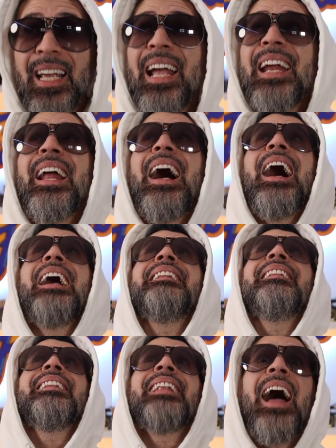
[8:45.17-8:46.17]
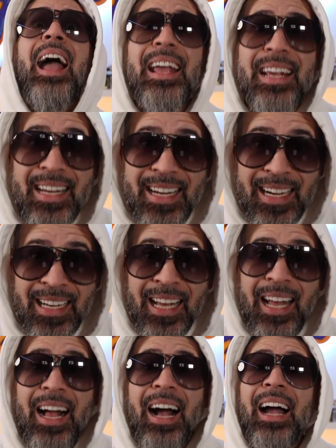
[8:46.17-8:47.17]
and I like
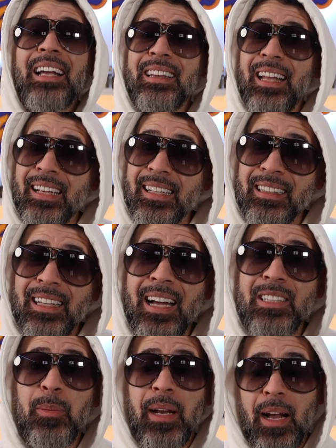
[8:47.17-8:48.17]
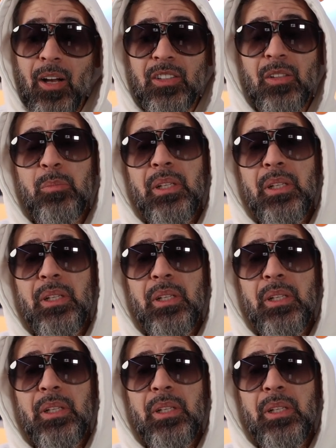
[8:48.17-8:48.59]
a lot. It's by the House of